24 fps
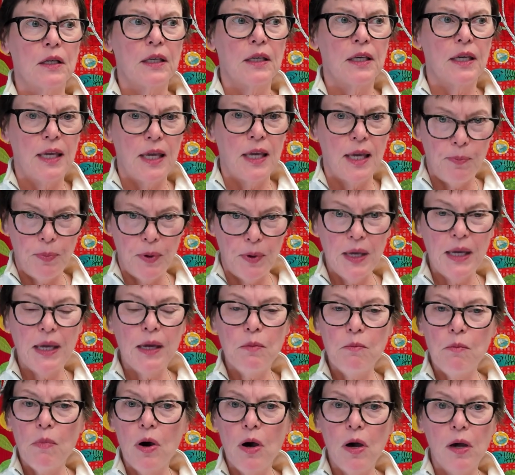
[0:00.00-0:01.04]
keeping
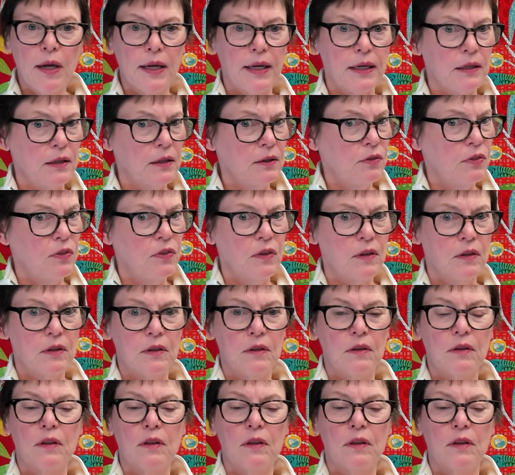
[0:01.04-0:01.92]
in mind the